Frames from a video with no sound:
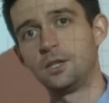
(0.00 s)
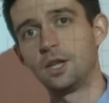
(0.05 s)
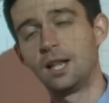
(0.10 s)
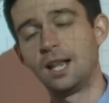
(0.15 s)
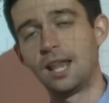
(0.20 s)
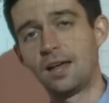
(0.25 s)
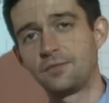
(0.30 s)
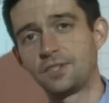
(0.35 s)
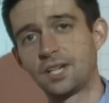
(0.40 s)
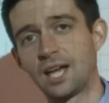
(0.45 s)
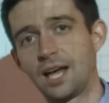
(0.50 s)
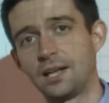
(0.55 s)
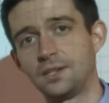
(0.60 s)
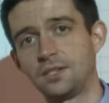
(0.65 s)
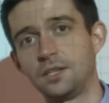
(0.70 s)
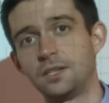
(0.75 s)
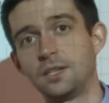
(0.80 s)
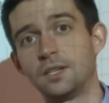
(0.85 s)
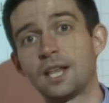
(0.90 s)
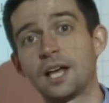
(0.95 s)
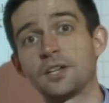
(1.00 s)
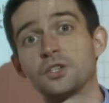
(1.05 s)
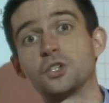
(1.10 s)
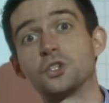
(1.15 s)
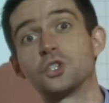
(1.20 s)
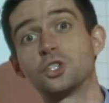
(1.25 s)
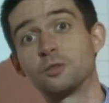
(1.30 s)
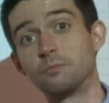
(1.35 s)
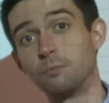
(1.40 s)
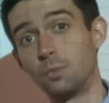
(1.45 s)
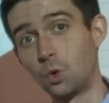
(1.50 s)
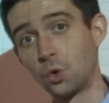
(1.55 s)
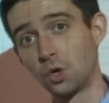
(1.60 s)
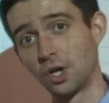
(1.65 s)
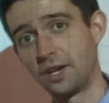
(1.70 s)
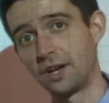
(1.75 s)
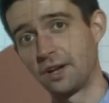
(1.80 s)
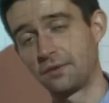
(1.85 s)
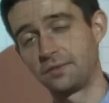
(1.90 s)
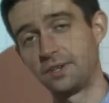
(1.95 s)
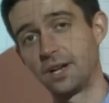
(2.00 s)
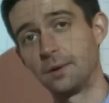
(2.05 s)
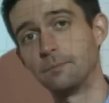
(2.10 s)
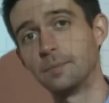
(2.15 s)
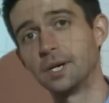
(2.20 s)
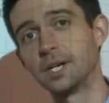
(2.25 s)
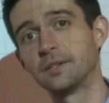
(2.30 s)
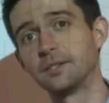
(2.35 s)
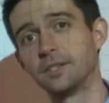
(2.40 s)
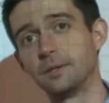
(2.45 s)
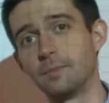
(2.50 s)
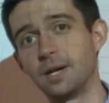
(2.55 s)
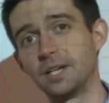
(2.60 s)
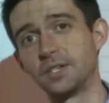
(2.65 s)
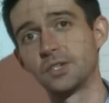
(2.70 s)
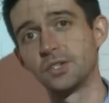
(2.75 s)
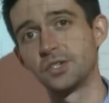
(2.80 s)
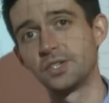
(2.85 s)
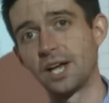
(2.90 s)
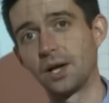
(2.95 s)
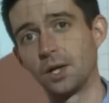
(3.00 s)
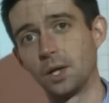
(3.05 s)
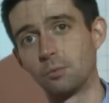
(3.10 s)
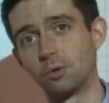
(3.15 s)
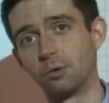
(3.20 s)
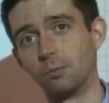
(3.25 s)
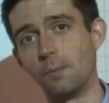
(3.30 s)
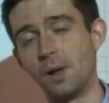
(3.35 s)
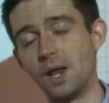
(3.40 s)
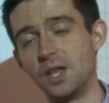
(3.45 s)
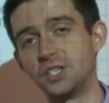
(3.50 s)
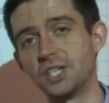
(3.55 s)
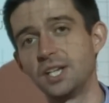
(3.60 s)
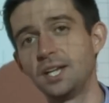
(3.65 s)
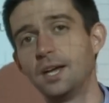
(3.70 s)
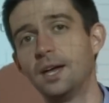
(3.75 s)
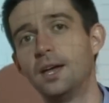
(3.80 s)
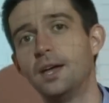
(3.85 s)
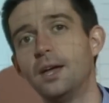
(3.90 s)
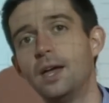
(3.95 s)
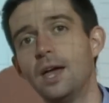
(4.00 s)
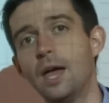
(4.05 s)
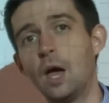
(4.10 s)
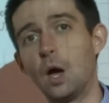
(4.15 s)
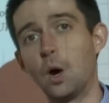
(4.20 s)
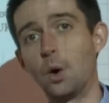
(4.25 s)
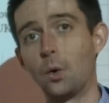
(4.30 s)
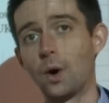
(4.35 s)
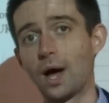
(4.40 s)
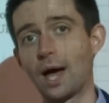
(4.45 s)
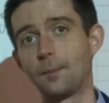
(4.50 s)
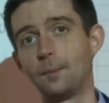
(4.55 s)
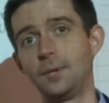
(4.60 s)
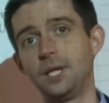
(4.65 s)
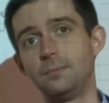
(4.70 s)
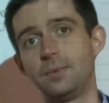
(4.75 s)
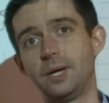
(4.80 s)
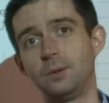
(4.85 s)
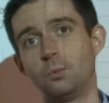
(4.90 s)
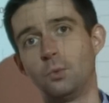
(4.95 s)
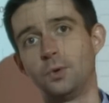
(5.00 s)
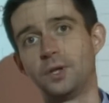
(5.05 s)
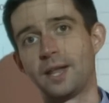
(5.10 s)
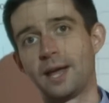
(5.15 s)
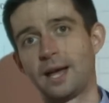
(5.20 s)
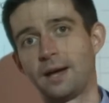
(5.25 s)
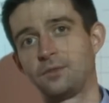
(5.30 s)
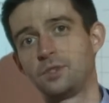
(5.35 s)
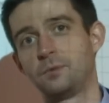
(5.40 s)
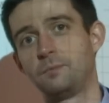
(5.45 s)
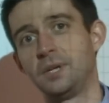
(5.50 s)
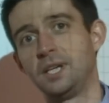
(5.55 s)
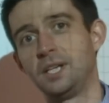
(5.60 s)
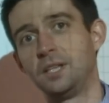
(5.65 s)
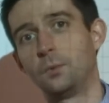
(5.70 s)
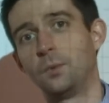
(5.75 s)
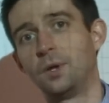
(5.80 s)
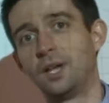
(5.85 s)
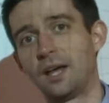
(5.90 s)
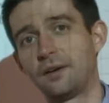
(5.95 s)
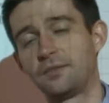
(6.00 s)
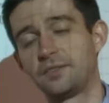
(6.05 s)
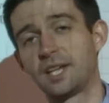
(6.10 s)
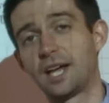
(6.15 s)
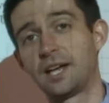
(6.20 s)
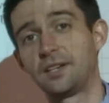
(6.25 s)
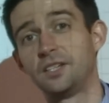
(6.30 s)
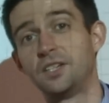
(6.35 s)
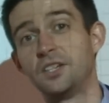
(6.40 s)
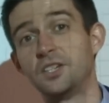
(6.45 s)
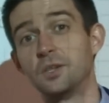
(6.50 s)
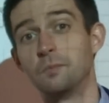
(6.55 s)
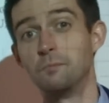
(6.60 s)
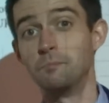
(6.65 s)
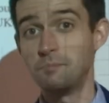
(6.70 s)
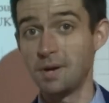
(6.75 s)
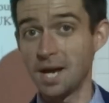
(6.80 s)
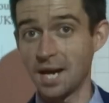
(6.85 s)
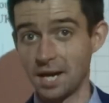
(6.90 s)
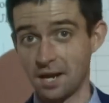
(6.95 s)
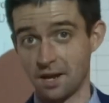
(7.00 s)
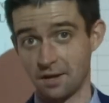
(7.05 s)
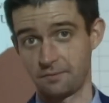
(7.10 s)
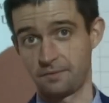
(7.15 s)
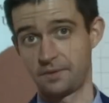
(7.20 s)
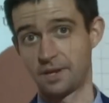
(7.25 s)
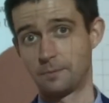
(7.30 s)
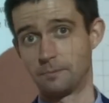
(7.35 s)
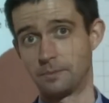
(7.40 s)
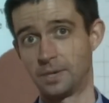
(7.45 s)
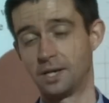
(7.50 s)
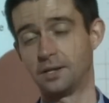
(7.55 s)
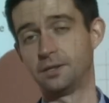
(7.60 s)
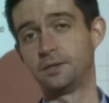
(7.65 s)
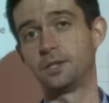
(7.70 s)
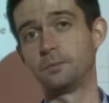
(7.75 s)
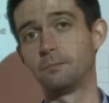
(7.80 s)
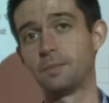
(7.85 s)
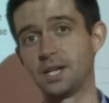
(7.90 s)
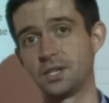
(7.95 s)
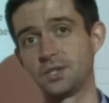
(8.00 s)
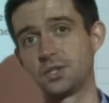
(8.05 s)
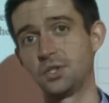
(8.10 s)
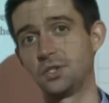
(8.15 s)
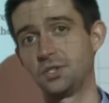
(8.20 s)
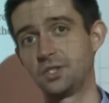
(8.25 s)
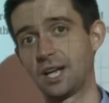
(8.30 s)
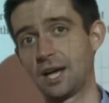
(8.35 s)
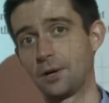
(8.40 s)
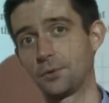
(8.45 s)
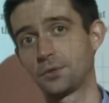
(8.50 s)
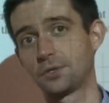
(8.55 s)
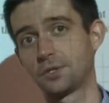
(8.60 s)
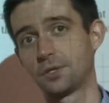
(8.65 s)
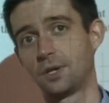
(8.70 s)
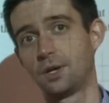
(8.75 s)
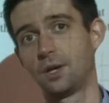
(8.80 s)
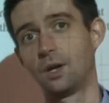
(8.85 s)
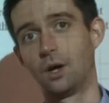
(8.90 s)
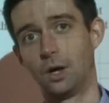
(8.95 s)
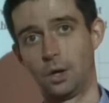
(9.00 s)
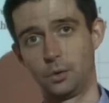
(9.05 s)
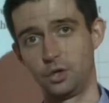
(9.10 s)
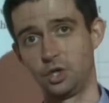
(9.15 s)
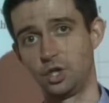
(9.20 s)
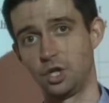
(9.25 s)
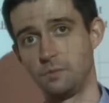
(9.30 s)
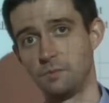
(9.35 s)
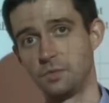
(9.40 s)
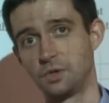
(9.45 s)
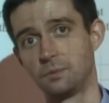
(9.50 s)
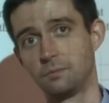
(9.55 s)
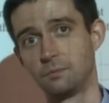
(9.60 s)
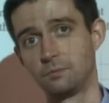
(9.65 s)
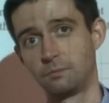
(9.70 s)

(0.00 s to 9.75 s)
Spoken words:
that are left-handed that that's a small enough number that makes us doubt the probability, or how many people would there have to be that were left-handed that's a big enough number that makes us doubt our assumed